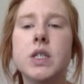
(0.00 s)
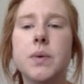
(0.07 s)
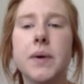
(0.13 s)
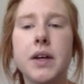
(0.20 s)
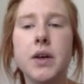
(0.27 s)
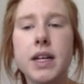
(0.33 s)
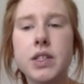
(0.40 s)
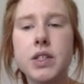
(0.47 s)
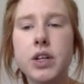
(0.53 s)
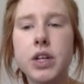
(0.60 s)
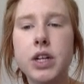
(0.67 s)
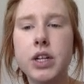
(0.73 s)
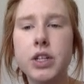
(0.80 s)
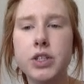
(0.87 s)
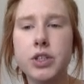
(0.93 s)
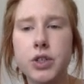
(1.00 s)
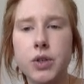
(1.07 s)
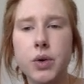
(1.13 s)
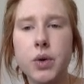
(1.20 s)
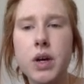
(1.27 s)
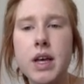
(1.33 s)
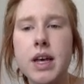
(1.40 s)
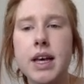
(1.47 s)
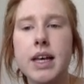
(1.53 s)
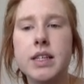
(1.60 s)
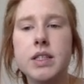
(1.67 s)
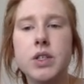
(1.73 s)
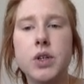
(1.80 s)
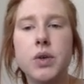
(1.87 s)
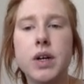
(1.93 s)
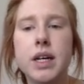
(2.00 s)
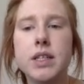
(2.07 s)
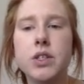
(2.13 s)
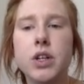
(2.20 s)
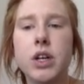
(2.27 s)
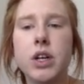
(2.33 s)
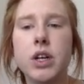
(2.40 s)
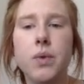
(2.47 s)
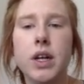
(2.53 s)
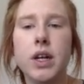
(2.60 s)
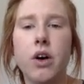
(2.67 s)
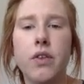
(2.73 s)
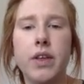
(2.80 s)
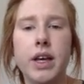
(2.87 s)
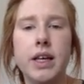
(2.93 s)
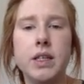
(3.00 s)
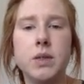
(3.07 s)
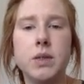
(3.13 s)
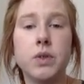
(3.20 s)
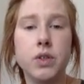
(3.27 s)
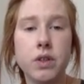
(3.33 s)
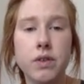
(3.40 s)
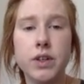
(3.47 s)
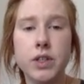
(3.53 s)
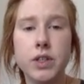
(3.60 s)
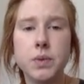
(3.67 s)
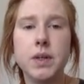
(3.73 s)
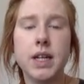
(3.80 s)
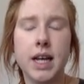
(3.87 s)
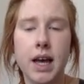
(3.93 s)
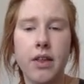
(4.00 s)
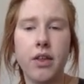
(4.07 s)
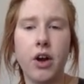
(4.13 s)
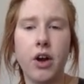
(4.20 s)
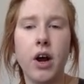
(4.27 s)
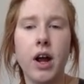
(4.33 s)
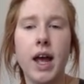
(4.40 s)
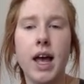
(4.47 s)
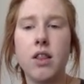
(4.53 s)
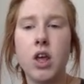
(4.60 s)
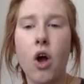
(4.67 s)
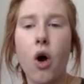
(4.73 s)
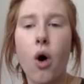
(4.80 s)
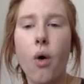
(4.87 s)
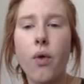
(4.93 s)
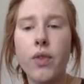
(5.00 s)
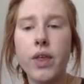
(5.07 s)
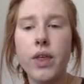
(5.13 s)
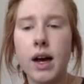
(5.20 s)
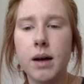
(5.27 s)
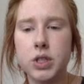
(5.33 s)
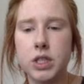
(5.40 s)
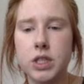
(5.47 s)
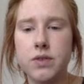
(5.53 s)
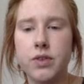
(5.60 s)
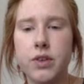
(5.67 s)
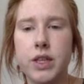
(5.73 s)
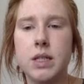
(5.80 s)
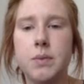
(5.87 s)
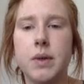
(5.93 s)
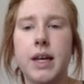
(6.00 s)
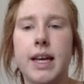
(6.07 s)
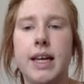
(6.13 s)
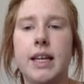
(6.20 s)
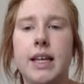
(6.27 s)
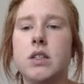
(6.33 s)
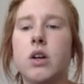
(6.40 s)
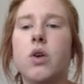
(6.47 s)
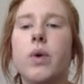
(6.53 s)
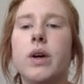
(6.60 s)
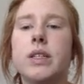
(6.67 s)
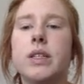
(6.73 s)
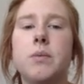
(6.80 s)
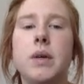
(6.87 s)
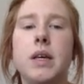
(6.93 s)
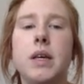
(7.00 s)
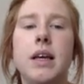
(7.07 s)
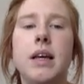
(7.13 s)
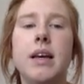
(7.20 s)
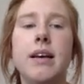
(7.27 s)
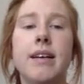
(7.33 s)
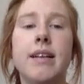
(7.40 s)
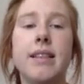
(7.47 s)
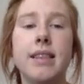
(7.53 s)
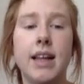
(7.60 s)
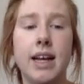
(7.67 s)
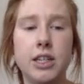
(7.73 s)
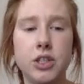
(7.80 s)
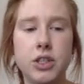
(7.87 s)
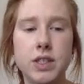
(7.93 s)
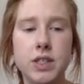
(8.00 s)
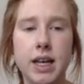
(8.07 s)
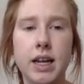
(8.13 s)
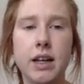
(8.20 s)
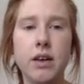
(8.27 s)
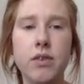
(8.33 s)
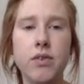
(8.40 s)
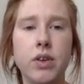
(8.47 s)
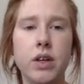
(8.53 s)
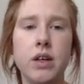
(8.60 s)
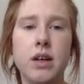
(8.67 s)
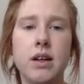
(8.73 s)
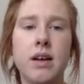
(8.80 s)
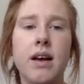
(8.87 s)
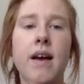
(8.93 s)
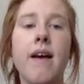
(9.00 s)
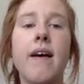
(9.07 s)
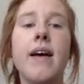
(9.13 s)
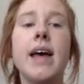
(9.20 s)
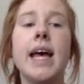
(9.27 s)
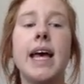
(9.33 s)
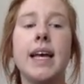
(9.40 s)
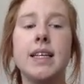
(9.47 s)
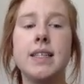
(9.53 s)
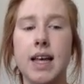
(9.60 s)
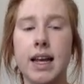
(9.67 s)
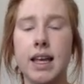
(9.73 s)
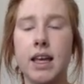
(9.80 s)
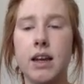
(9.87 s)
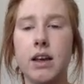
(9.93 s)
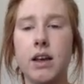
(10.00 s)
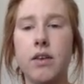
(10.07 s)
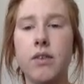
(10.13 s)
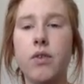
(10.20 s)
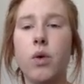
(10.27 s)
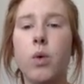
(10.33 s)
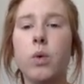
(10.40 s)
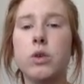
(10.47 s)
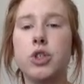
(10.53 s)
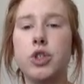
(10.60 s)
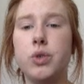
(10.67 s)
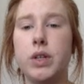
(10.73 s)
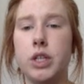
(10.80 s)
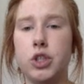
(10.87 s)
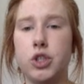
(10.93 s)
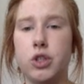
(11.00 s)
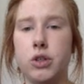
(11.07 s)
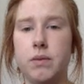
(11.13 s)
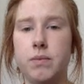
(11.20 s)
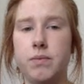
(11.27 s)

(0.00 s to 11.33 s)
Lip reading: what you guys are going to do is you guys are going to read all these. We'll do the first one together, and the only options for these blanks are going to be legislative, executive, or judicial.